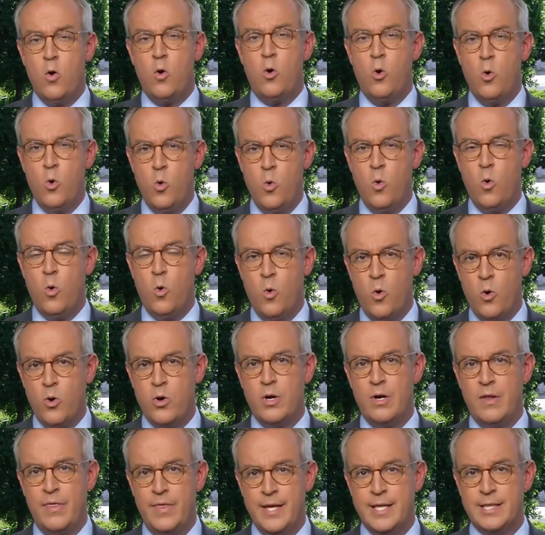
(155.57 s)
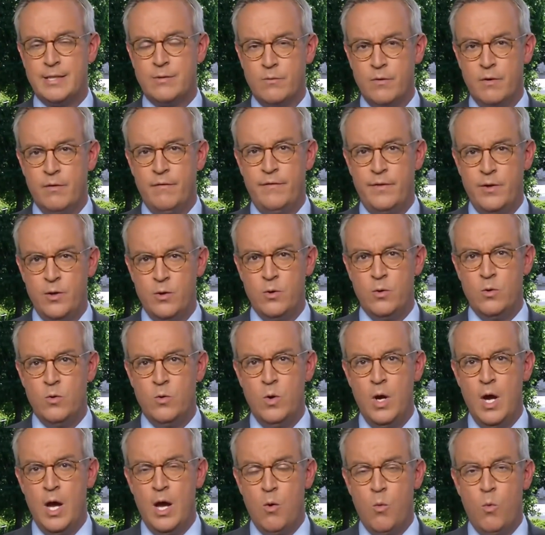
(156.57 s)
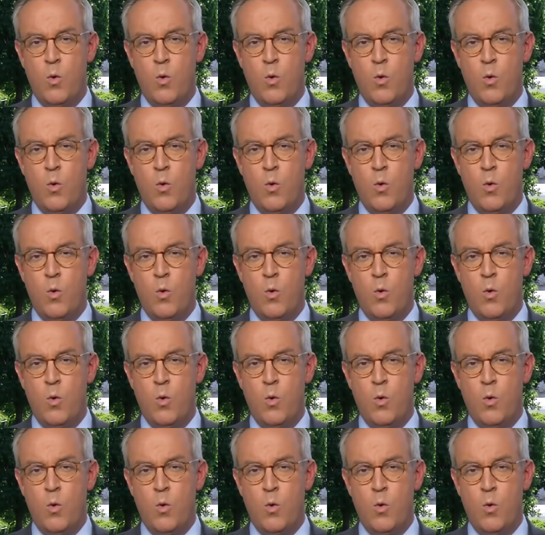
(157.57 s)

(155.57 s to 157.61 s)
who ordered this review,